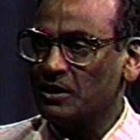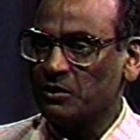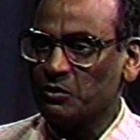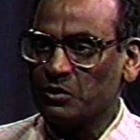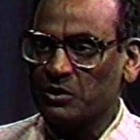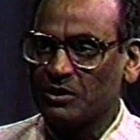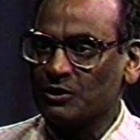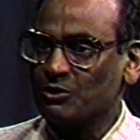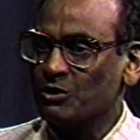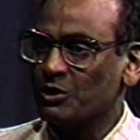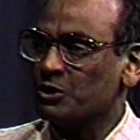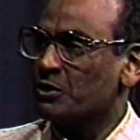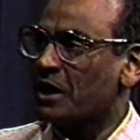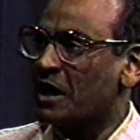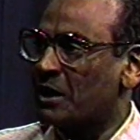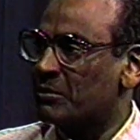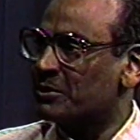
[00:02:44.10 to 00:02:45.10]
What is going to
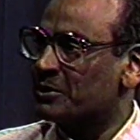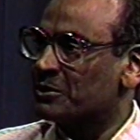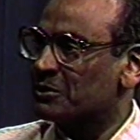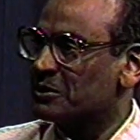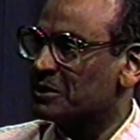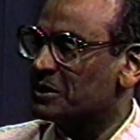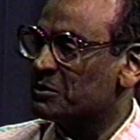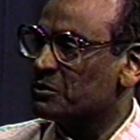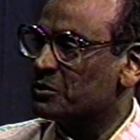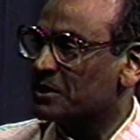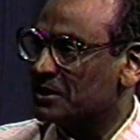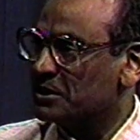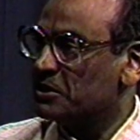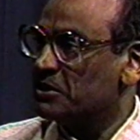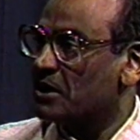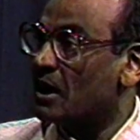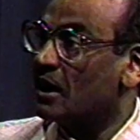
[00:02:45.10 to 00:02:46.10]
happen to him when
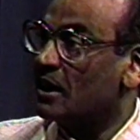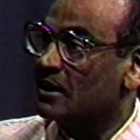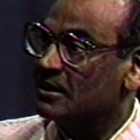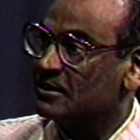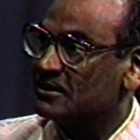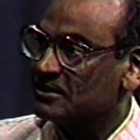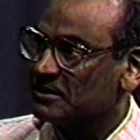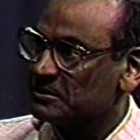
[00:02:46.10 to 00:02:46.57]
he dies?